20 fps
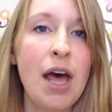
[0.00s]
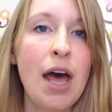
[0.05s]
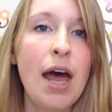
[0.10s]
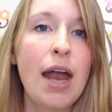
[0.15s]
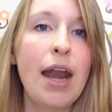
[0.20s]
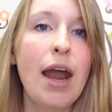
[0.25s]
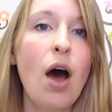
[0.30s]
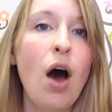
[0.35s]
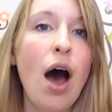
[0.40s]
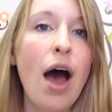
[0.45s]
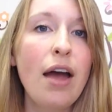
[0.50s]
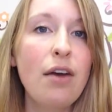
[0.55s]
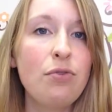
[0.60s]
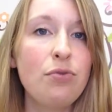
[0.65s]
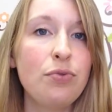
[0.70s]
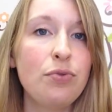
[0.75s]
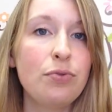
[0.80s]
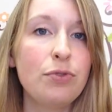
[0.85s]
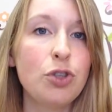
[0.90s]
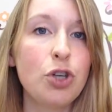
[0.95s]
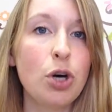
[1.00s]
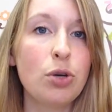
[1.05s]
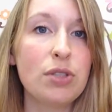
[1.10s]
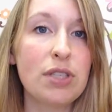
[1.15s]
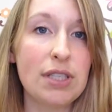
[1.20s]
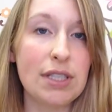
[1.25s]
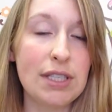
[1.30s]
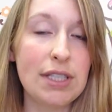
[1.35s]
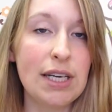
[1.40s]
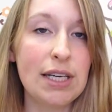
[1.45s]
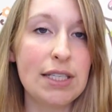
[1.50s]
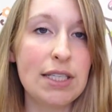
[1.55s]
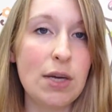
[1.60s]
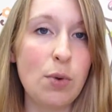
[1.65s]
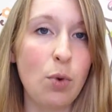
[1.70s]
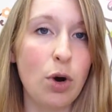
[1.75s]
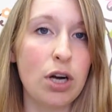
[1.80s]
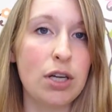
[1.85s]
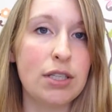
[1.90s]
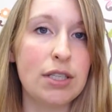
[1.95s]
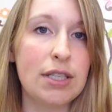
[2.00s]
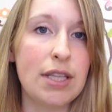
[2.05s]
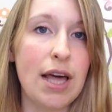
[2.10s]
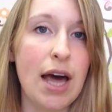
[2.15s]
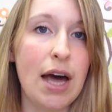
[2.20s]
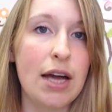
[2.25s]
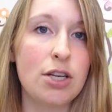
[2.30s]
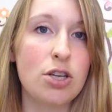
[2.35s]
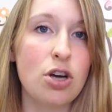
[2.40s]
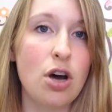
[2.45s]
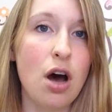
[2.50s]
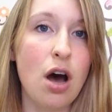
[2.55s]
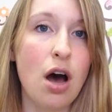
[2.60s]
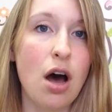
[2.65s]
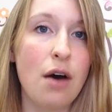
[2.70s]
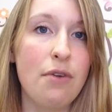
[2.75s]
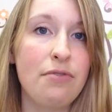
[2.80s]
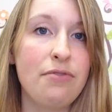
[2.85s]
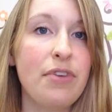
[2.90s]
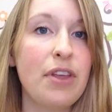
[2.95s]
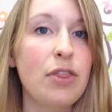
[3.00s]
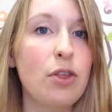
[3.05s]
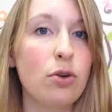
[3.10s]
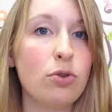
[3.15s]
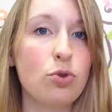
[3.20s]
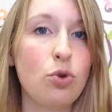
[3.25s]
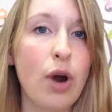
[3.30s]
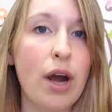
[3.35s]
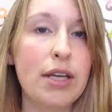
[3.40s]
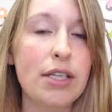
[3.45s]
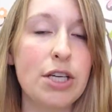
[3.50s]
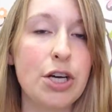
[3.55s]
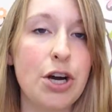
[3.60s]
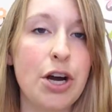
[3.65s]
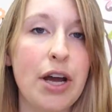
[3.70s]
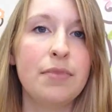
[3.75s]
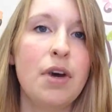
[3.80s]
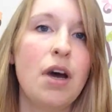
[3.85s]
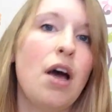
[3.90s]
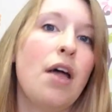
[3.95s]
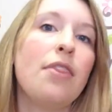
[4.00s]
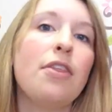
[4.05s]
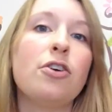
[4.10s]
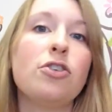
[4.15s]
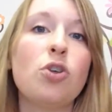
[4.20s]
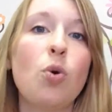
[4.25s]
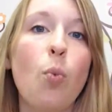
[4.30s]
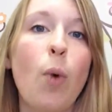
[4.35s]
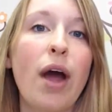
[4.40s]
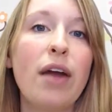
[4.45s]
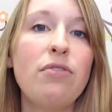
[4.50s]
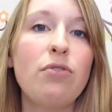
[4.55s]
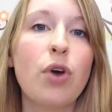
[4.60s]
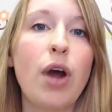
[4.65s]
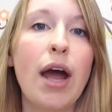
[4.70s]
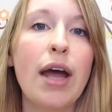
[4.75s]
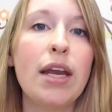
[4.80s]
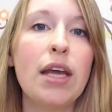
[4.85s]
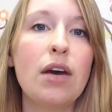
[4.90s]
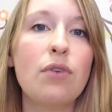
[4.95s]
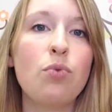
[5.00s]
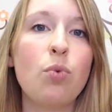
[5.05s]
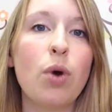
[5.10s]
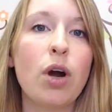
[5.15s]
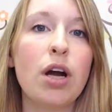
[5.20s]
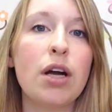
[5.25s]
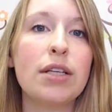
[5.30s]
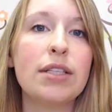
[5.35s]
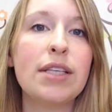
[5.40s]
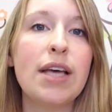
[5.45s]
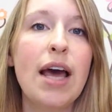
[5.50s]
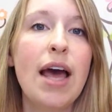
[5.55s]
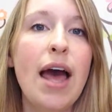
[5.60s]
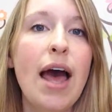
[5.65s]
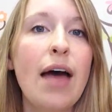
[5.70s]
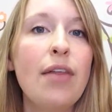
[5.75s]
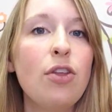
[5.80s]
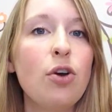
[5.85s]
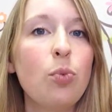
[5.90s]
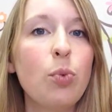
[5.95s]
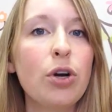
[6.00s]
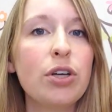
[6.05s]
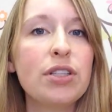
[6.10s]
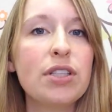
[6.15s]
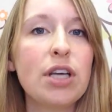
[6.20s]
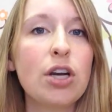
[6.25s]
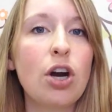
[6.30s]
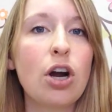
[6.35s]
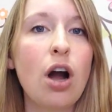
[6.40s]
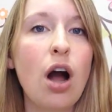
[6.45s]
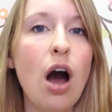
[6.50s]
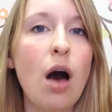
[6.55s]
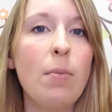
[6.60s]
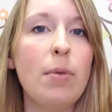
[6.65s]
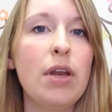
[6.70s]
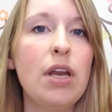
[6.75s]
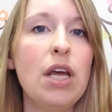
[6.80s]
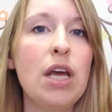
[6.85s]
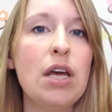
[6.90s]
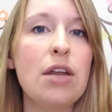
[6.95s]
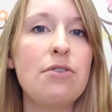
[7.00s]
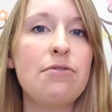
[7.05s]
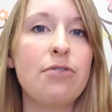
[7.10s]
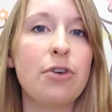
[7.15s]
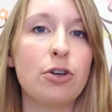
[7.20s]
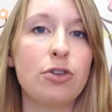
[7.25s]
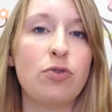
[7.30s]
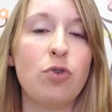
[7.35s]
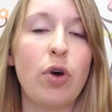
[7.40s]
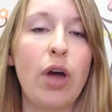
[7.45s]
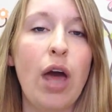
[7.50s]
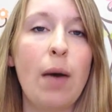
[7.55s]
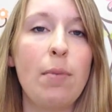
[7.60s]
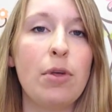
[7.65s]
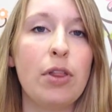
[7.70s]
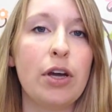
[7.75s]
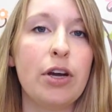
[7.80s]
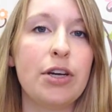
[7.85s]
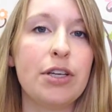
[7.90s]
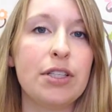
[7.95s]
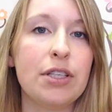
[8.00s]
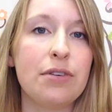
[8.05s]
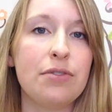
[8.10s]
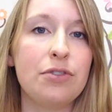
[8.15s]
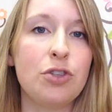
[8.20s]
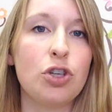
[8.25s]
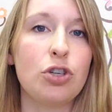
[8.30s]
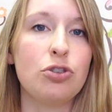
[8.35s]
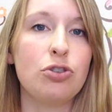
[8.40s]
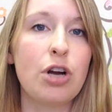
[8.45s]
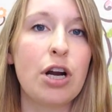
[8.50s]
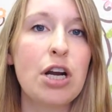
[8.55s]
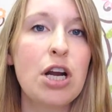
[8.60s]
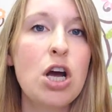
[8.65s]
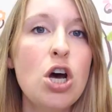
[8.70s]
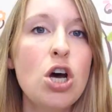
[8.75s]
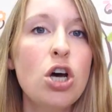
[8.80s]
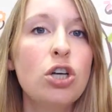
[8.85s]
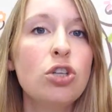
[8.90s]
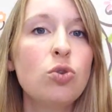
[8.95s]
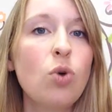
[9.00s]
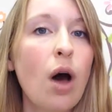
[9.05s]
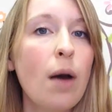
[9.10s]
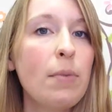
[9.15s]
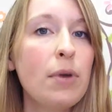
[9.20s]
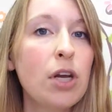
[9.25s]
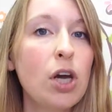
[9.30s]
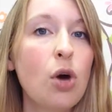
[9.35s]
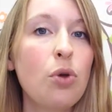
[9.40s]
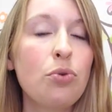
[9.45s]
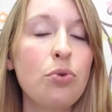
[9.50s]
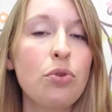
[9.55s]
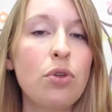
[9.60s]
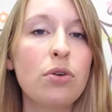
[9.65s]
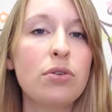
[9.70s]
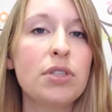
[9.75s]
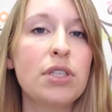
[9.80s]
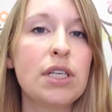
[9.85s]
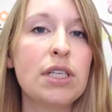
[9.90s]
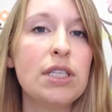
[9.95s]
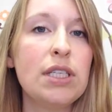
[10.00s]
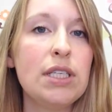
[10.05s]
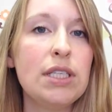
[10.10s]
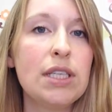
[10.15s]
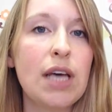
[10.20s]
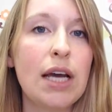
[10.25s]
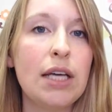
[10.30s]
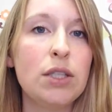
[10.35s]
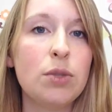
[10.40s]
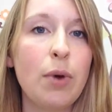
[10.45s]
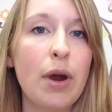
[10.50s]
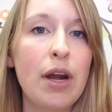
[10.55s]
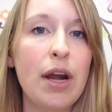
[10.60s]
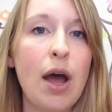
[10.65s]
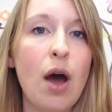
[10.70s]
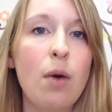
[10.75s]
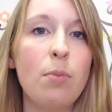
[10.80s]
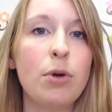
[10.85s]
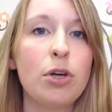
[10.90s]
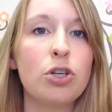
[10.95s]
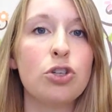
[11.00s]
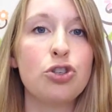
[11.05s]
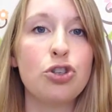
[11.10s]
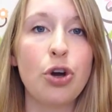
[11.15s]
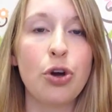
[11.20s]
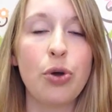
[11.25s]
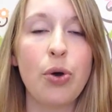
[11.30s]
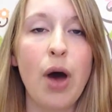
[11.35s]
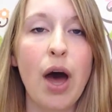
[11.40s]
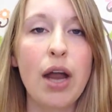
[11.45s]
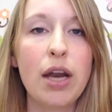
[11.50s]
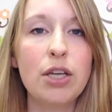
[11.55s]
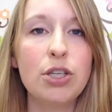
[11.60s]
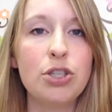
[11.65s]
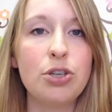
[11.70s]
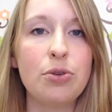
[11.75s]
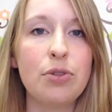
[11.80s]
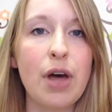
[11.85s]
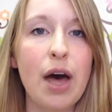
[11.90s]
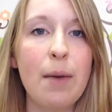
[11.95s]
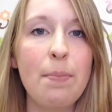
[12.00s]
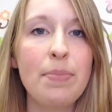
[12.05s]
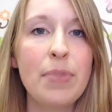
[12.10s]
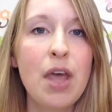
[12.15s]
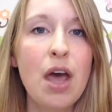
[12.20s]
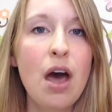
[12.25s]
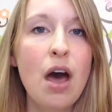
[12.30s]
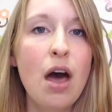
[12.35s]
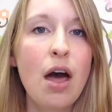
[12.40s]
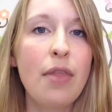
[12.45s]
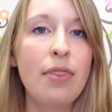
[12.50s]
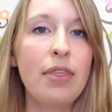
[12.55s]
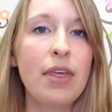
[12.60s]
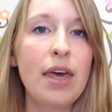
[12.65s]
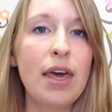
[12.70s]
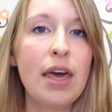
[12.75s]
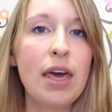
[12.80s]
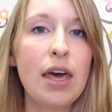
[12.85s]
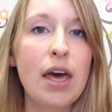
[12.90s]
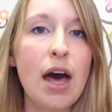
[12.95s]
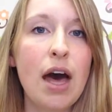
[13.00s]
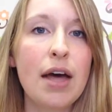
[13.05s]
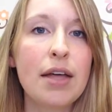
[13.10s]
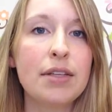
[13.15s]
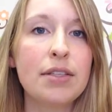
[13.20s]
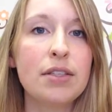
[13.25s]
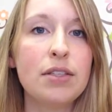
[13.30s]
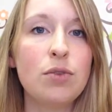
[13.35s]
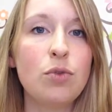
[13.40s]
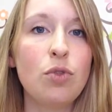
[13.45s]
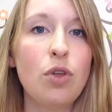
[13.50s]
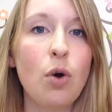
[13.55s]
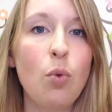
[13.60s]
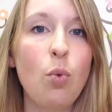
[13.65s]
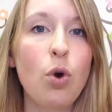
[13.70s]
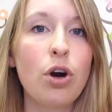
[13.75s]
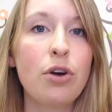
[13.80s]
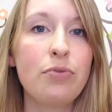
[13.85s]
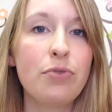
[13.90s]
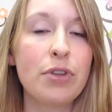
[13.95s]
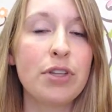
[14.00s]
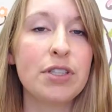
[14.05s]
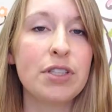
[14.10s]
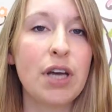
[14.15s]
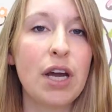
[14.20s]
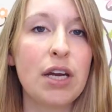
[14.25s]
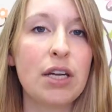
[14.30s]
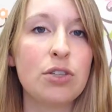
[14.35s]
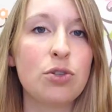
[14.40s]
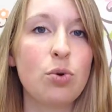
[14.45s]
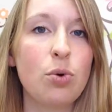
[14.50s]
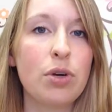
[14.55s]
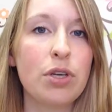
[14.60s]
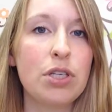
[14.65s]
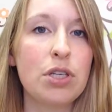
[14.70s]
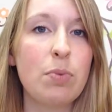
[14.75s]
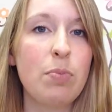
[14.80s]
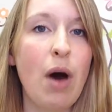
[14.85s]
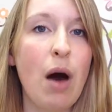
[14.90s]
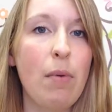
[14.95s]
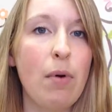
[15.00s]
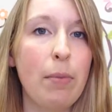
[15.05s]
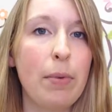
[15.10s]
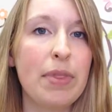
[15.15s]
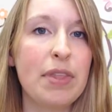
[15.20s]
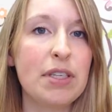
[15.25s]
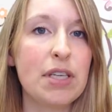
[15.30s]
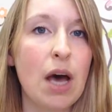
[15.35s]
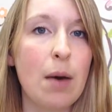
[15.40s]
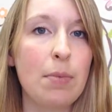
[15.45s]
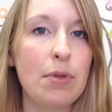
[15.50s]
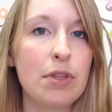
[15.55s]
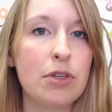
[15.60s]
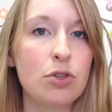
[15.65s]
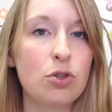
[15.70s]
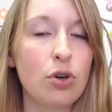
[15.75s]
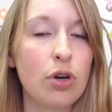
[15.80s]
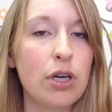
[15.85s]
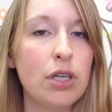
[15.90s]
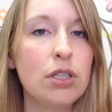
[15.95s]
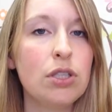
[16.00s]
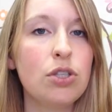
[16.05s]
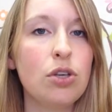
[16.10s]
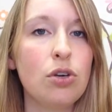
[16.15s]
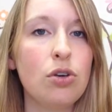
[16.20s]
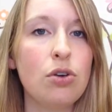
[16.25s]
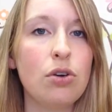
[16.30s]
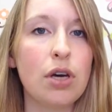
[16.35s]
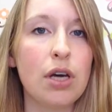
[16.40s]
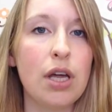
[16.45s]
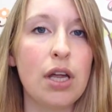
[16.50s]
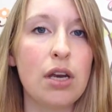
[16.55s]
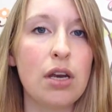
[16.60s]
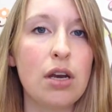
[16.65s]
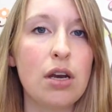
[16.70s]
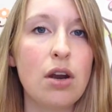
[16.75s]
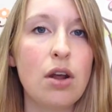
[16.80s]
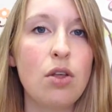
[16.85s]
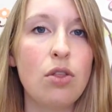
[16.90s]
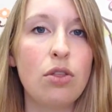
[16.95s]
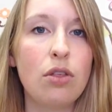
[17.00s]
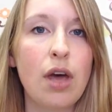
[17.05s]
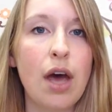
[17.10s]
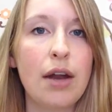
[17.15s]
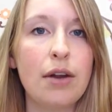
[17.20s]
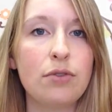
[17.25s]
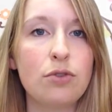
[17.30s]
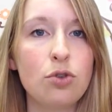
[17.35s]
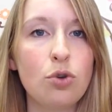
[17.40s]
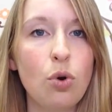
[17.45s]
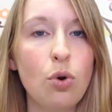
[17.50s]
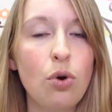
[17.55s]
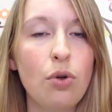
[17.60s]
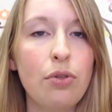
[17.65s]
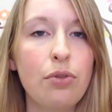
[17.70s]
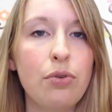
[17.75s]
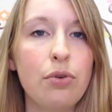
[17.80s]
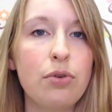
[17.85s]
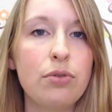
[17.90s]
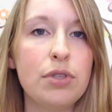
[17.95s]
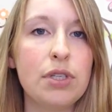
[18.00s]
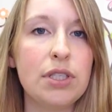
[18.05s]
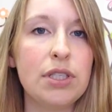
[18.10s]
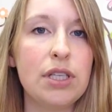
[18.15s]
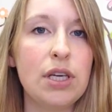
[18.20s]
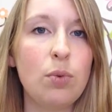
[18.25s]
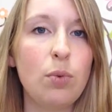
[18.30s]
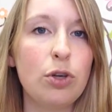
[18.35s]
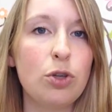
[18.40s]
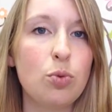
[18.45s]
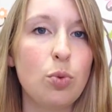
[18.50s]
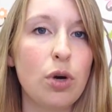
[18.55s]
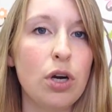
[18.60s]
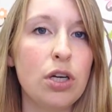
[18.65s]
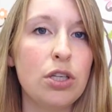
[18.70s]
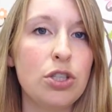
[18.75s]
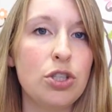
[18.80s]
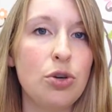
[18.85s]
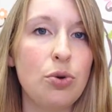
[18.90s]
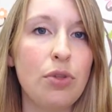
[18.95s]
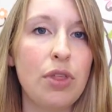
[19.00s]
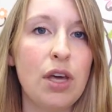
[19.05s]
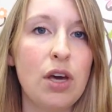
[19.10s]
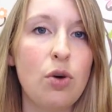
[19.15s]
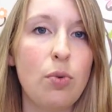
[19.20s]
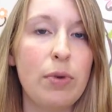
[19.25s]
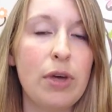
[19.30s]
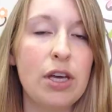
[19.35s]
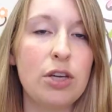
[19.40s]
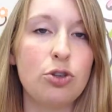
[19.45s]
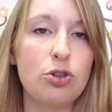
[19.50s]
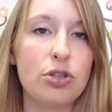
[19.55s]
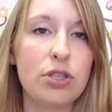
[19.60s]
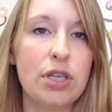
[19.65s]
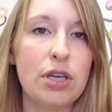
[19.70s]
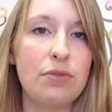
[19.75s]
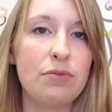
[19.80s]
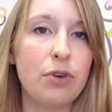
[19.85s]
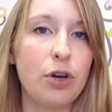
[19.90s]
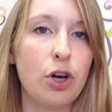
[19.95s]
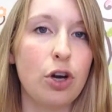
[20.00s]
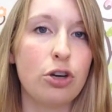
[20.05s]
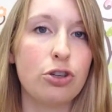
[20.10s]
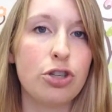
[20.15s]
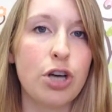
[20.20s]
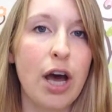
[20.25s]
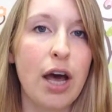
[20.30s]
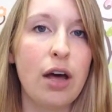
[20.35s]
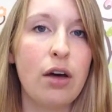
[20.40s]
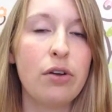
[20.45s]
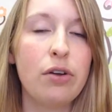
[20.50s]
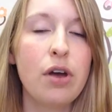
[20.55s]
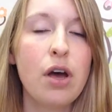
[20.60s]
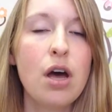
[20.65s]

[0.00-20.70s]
Now, I've chosen 60 words that fit those criteria. There's a wide variety of words, and they're words that are common in first vocabularies of children. So I'm going to go through those 60 signs right now. I'm going to show you how to do them. The word for the sign is going to pop up at the top of the screen, so you can kind of scroll through to see which words you think will be interesting for your child.